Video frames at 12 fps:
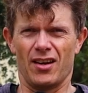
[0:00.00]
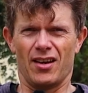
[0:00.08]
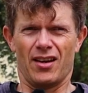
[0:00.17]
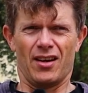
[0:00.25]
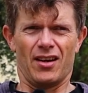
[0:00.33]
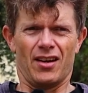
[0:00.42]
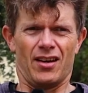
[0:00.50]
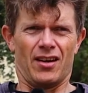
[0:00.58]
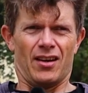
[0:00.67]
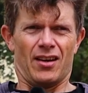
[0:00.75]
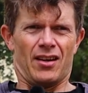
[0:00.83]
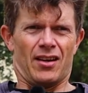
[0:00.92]

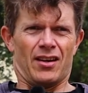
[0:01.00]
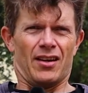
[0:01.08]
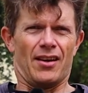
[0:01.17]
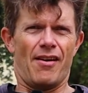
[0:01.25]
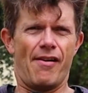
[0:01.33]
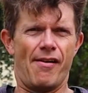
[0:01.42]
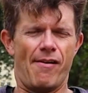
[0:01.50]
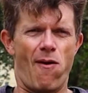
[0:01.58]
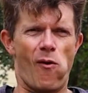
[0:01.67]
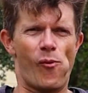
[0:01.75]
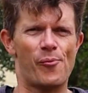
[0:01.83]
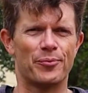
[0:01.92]

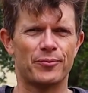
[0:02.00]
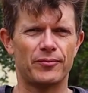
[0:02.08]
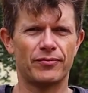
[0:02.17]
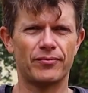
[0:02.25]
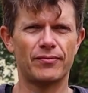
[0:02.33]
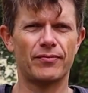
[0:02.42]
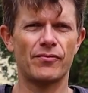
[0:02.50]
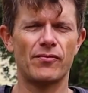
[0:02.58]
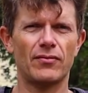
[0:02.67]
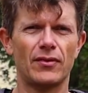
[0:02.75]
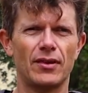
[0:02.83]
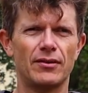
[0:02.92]

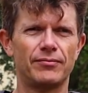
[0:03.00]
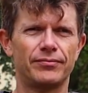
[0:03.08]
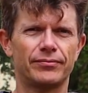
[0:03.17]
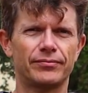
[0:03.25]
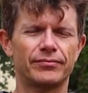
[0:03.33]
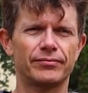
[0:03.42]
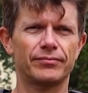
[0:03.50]
Nothing is said.